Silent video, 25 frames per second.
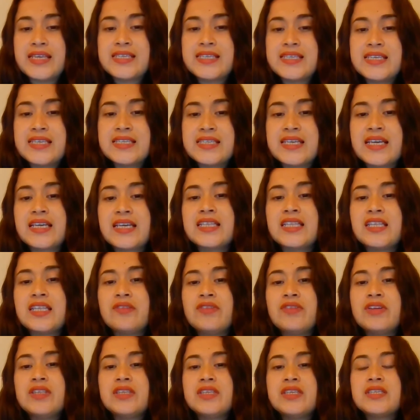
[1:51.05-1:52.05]
6
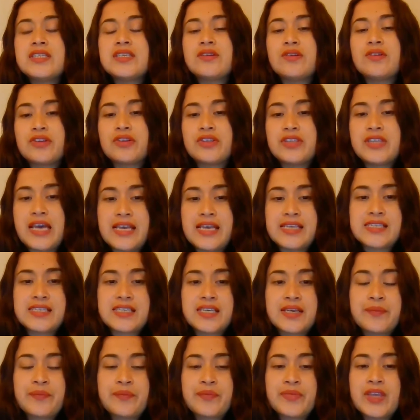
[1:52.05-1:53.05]
activities or
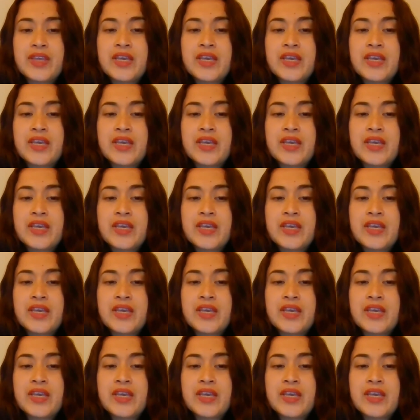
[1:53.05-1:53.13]
tasks.